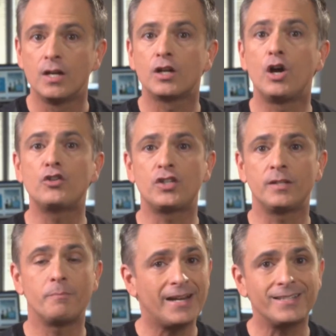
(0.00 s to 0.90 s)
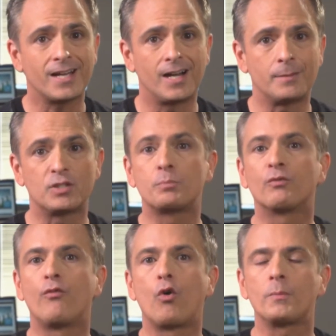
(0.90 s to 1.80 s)
Coaching many times is
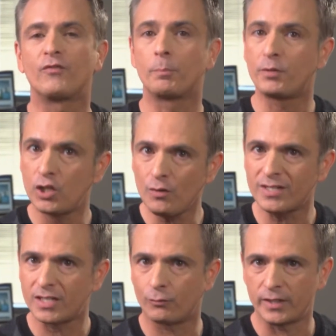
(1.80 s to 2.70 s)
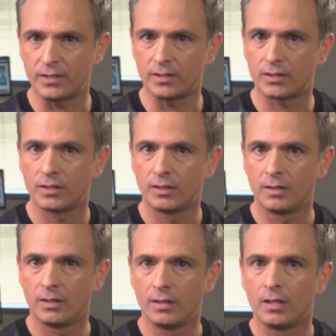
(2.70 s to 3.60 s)
performed for punitive reasons
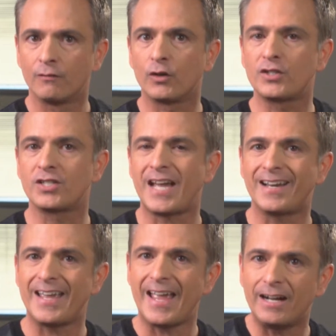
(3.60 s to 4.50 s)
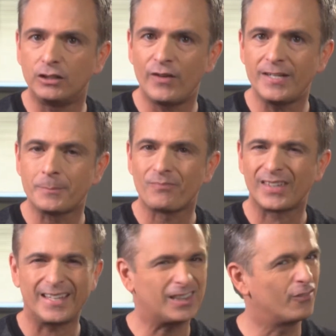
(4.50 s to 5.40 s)
versus how to elevate
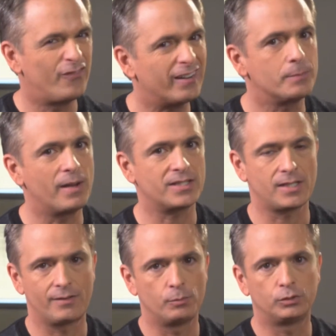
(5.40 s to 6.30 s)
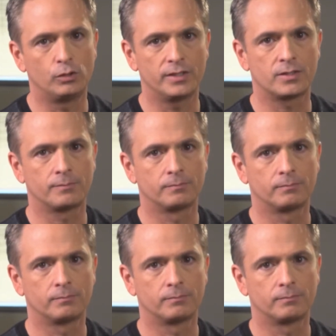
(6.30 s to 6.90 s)
and get the very best out of employees.